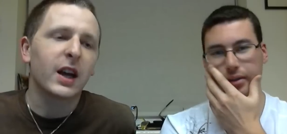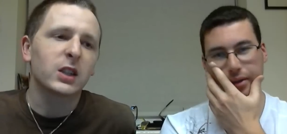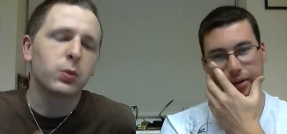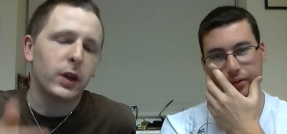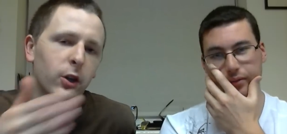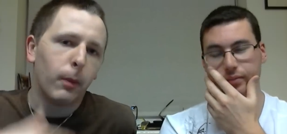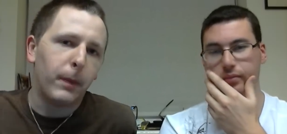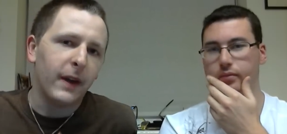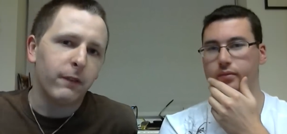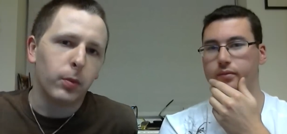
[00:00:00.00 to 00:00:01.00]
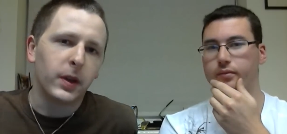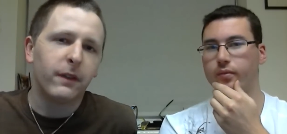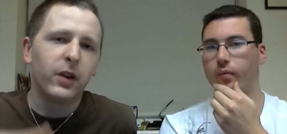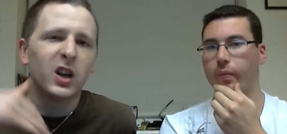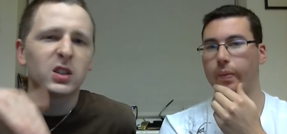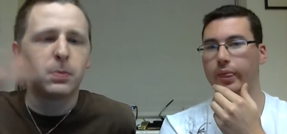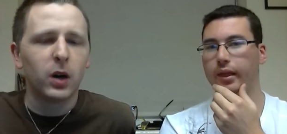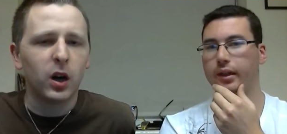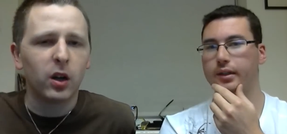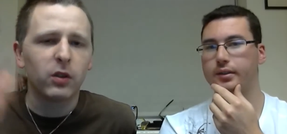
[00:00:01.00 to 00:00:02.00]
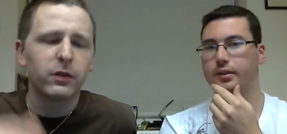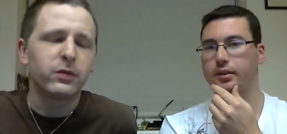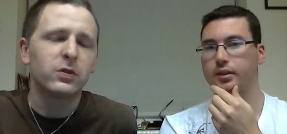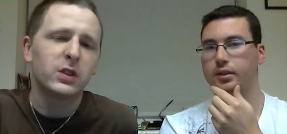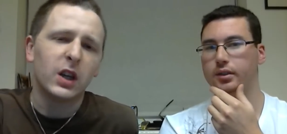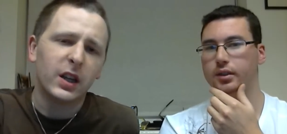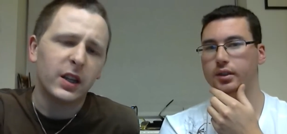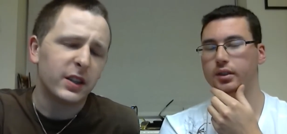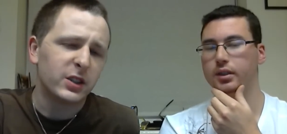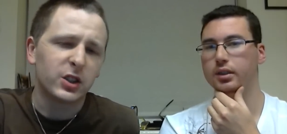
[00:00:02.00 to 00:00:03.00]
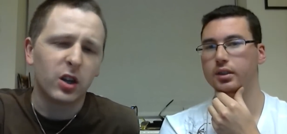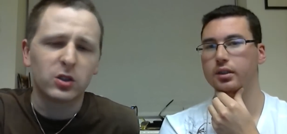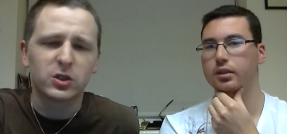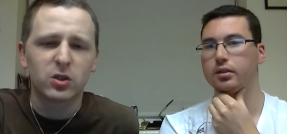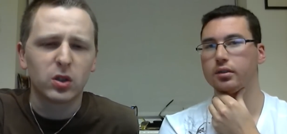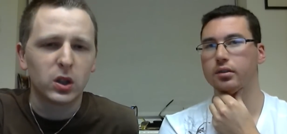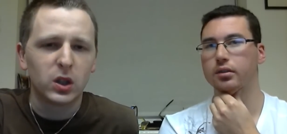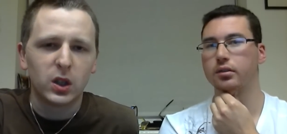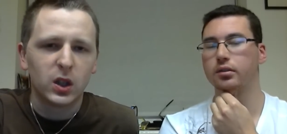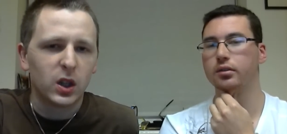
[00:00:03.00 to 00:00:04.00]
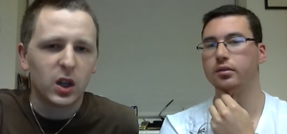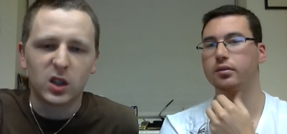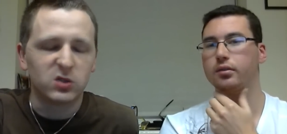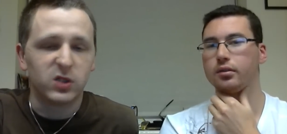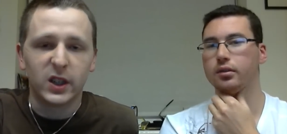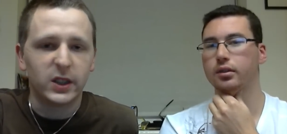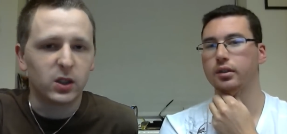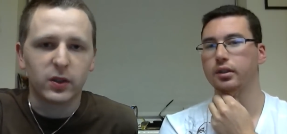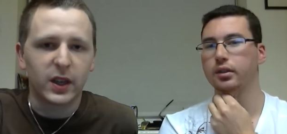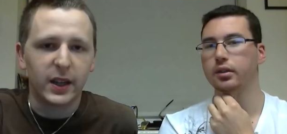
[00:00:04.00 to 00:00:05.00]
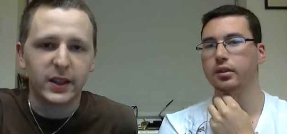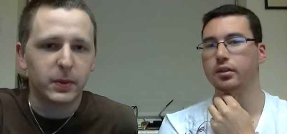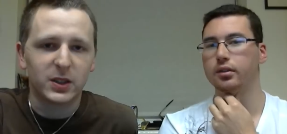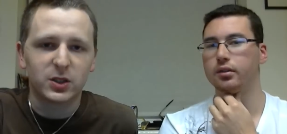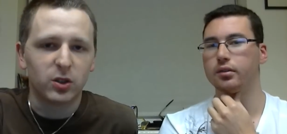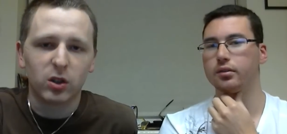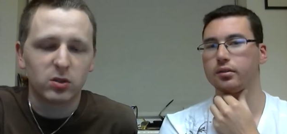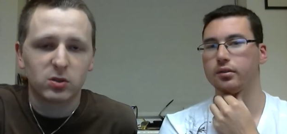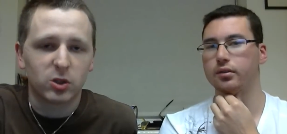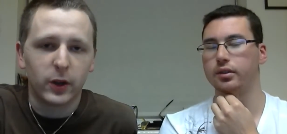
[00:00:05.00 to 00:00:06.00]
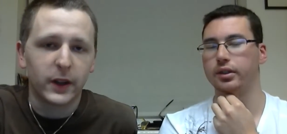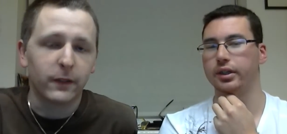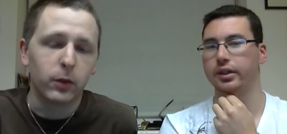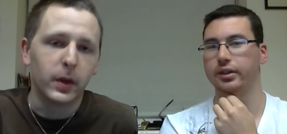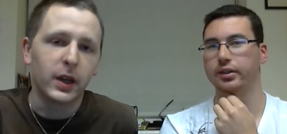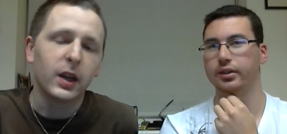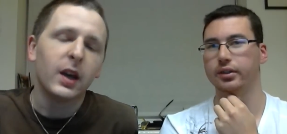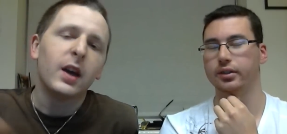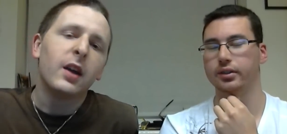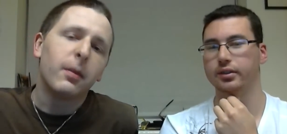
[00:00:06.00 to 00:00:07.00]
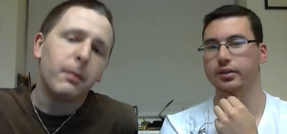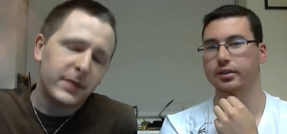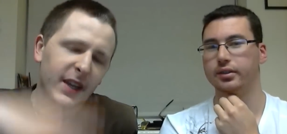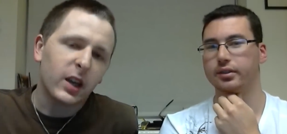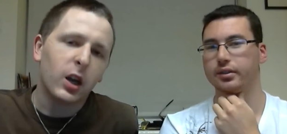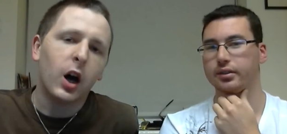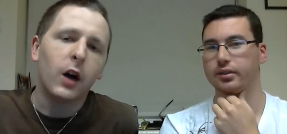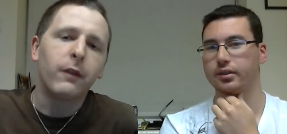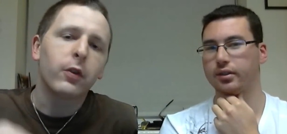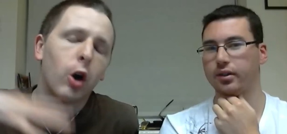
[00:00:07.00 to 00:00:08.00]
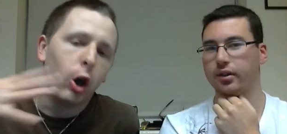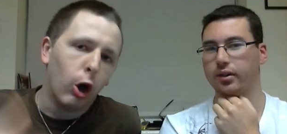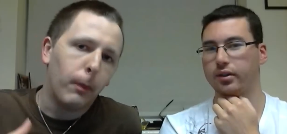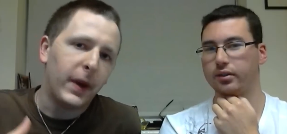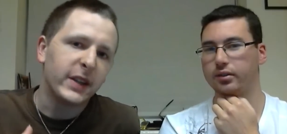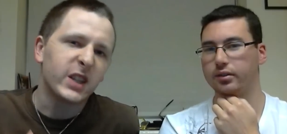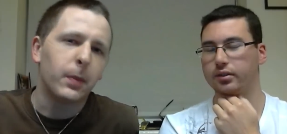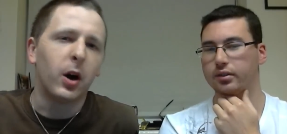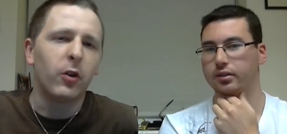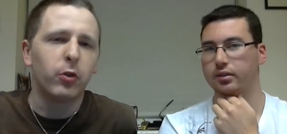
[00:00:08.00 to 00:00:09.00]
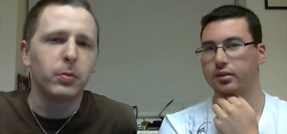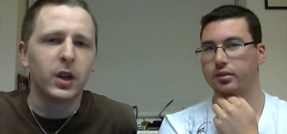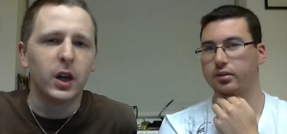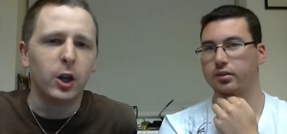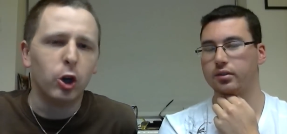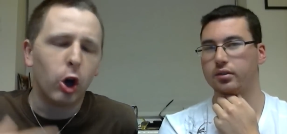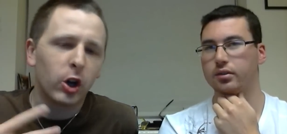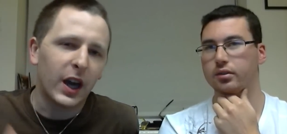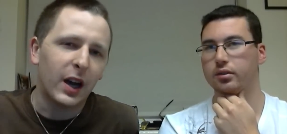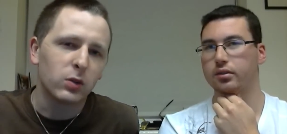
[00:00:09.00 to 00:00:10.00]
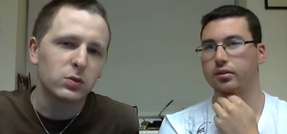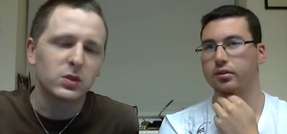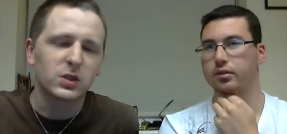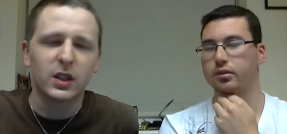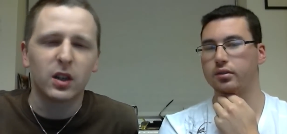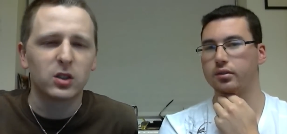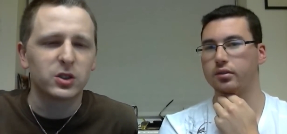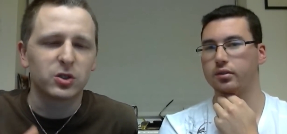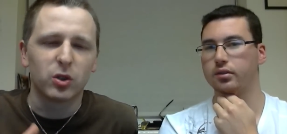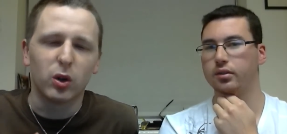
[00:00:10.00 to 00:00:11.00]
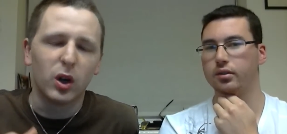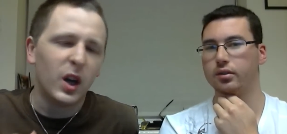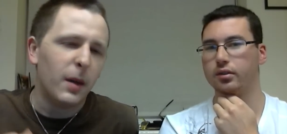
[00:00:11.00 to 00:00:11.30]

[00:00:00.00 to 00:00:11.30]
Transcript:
Speaker 1: that's when it got better for me. The first part of uh, this show, I just thought, I really don't care. These matches are not doing it for me. The second half got a lot better apart from the knockouts, and I just thought,